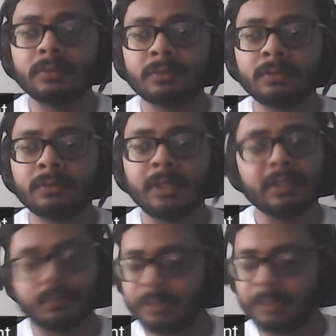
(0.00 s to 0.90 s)
like,
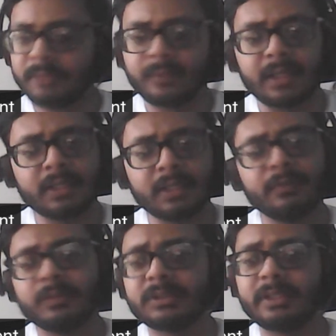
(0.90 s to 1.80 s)
being frank, everyone
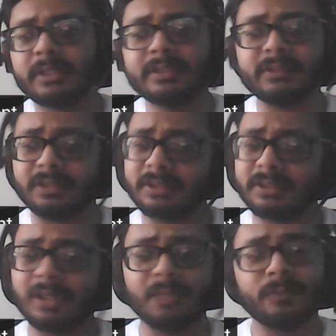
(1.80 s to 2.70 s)
studies just a night
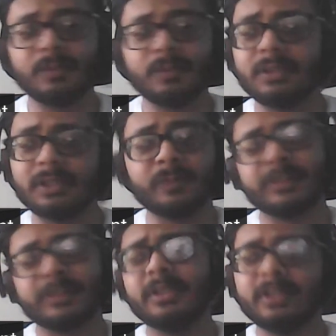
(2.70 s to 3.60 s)
before,
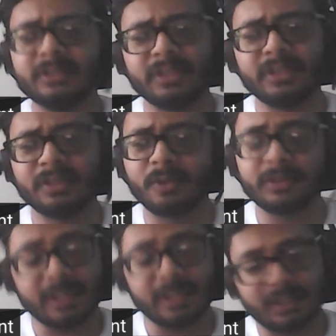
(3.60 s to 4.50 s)
especially in engineering college,
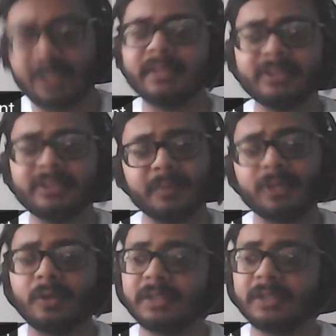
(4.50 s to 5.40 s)
and at least in my
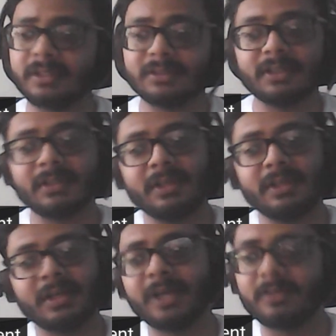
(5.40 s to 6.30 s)
college, I can say a
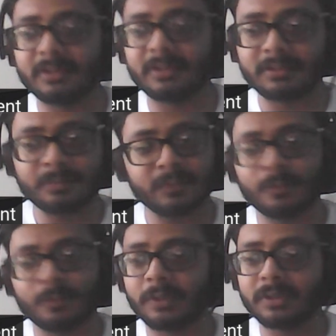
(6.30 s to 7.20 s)
night before
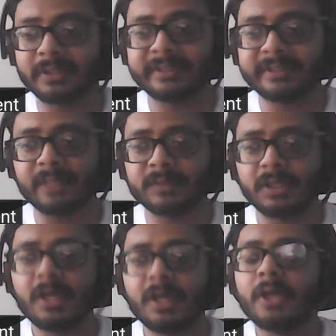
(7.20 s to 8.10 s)
the exams.
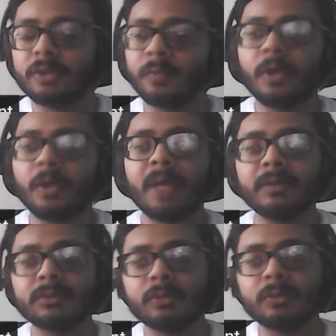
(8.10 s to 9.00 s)
So what happens,
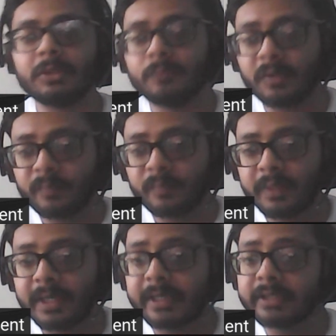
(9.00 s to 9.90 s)
no, if you have paid
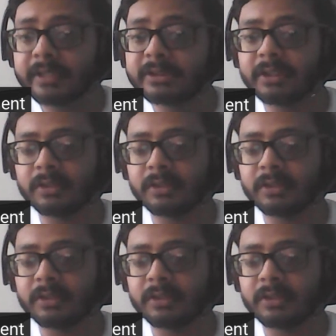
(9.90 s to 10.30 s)
attention